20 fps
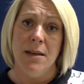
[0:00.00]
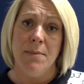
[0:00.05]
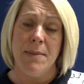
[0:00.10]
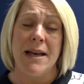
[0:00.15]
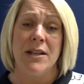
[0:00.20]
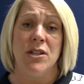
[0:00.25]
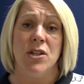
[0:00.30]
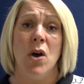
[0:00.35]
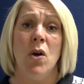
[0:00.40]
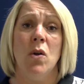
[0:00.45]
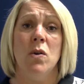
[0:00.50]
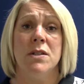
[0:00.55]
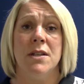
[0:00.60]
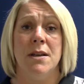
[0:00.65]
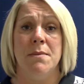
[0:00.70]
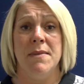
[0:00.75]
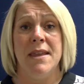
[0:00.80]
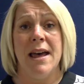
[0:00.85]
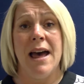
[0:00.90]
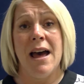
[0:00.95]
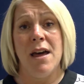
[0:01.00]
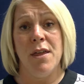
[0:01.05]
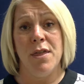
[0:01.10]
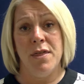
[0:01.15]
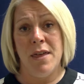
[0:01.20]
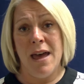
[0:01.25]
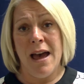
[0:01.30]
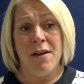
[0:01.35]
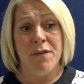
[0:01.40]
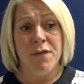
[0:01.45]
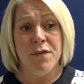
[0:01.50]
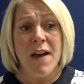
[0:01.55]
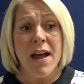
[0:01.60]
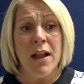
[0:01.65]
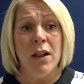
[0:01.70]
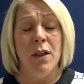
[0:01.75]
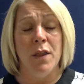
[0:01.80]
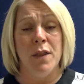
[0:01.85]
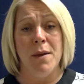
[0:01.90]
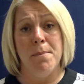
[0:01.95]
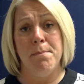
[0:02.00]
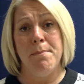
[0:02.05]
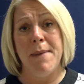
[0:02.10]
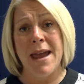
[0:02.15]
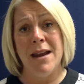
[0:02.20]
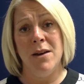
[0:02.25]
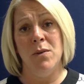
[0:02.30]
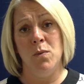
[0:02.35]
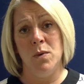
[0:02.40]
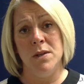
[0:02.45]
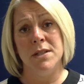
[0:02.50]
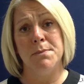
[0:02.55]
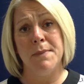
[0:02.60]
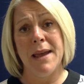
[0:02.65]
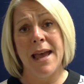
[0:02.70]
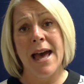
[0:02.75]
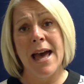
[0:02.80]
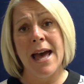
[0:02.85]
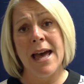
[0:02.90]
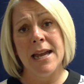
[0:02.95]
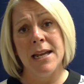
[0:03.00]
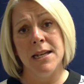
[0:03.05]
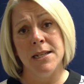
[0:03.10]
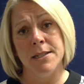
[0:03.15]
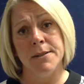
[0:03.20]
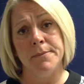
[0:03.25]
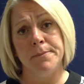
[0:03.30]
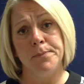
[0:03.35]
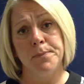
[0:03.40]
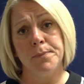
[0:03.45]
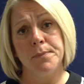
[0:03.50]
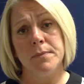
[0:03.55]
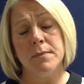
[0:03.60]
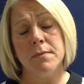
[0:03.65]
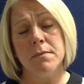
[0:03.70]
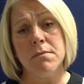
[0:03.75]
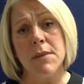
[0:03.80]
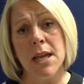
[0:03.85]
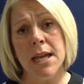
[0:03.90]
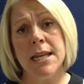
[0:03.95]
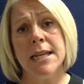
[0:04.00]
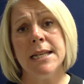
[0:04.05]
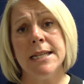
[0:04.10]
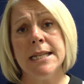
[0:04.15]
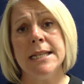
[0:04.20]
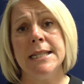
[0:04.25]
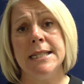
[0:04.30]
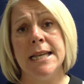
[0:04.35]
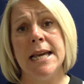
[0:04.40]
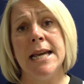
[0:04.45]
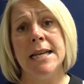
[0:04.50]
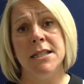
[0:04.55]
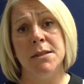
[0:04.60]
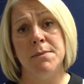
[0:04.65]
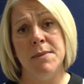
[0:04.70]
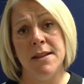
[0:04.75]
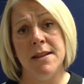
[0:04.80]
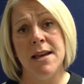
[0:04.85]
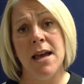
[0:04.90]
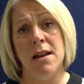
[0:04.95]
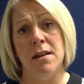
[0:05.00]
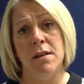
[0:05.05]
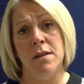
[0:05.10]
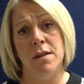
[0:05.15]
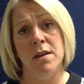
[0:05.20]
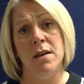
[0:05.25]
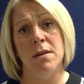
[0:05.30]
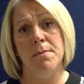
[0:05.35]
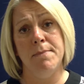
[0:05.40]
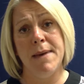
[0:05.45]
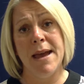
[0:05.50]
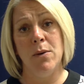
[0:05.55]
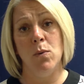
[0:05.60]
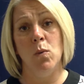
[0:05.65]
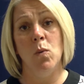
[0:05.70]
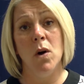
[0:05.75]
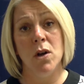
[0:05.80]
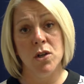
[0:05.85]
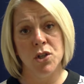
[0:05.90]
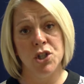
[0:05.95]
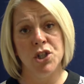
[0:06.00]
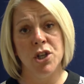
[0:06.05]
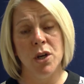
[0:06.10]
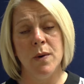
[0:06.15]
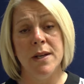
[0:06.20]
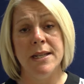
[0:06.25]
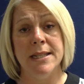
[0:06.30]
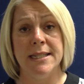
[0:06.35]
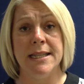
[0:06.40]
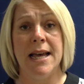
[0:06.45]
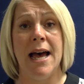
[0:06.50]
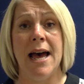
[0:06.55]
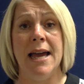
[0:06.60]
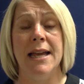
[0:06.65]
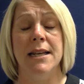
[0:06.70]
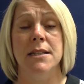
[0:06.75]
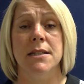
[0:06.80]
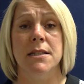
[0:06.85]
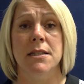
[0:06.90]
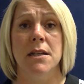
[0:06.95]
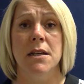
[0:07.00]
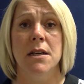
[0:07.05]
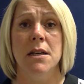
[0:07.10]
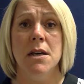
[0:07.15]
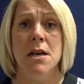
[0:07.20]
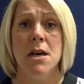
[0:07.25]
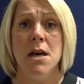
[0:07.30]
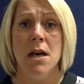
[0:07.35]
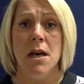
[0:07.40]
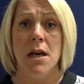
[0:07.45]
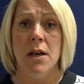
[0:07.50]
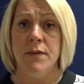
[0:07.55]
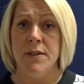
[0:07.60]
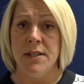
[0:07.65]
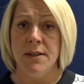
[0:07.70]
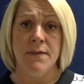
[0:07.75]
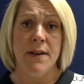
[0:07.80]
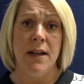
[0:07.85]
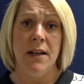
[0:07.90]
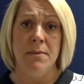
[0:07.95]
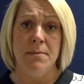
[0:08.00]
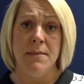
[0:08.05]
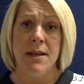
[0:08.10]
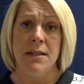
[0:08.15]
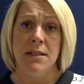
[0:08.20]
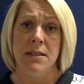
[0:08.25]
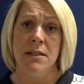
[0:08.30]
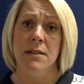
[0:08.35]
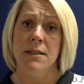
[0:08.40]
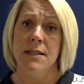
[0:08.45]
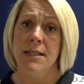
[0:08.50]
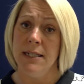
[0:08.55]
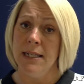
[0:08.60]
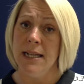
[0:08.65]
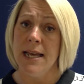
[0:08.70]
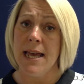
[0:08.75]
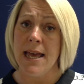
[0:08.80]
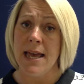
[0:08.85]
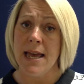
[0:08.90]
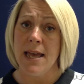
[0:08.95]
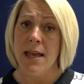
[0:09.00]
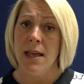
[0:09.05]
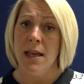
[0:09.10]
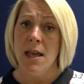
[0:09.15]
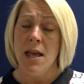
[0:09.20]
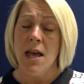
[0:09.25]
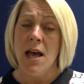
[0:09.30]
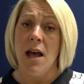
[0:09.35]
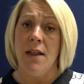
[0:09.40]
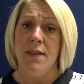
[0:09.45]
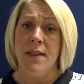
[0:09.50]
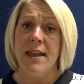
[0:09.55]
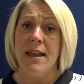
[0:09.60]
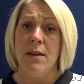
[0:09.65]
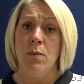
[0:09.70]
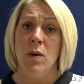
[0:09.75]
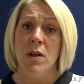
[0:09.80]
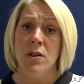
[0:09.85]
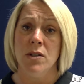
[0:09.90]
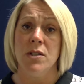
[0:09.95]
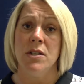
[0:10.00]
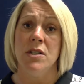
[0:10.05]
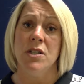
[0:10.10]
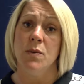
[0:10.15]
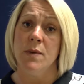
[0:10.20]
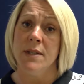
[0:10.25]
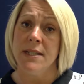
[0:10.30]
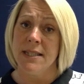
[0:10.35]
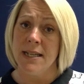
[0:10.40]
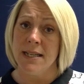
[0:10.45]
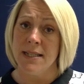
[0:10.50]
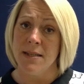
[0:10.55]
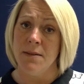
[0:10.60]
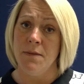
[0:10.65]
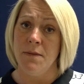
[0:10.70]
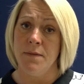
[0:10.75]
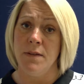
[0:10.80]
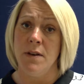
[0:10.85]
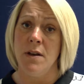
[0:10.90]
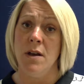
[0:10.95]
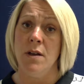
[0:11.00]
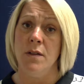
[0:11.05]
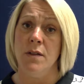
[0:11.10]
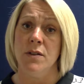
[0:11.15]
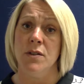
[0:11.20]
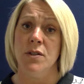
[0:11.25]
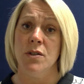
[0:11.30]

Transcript: But I told him that I felt that Ben was behind. And he did say to me then that Ben was showing signs of developmental delay and that he wanted to assess him further.